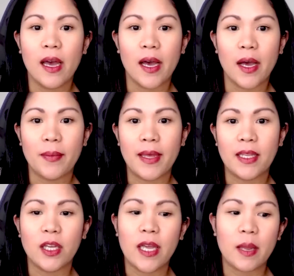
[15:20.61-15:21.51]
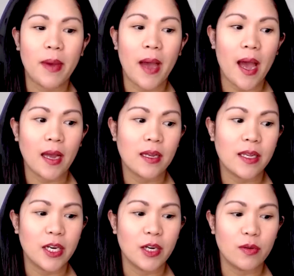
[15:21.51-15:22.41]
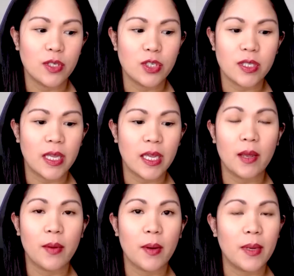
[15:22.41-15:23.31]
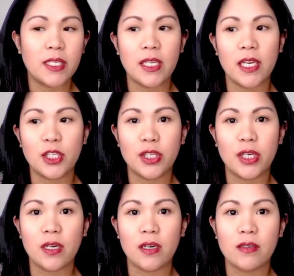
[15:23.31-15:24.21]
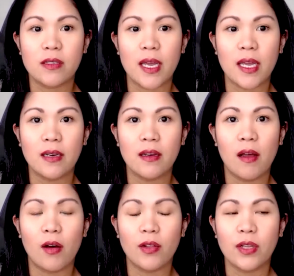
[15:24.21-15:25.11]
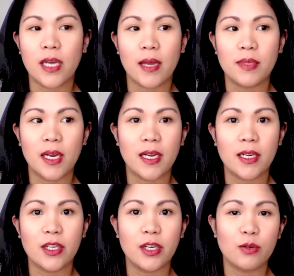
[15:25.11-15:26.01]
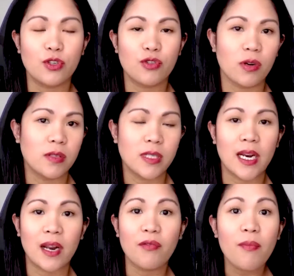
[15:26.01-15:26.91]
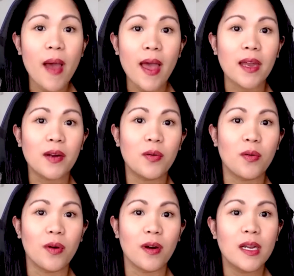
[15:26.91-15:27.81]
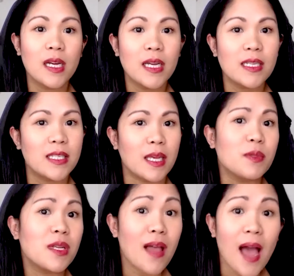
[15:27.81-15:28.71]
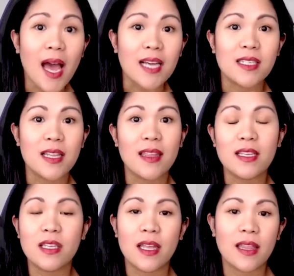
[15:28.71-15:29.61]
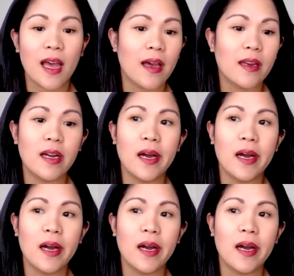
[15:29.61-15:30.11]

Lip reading: And looking back, and just thinking about my teenage years and all the times that I, struggled to get out of bed or skipped class and things like that.